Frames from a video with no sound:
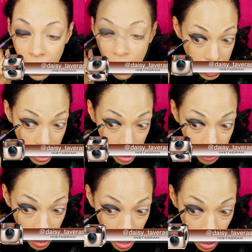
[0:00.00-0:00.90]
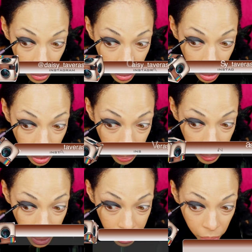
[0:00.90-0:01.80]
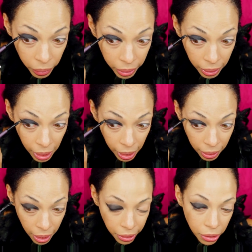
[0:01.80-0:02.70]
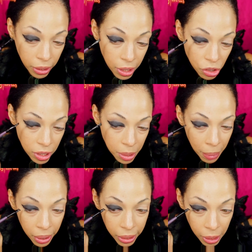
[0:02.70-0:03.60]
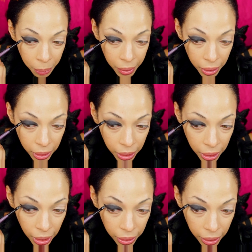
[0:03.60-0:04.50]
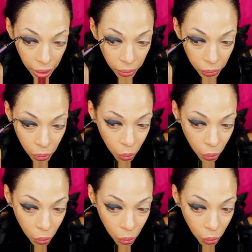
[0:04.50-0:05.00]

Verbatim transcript: This is not about applying a winged eyeliner. It's just about keeping it neat at the outer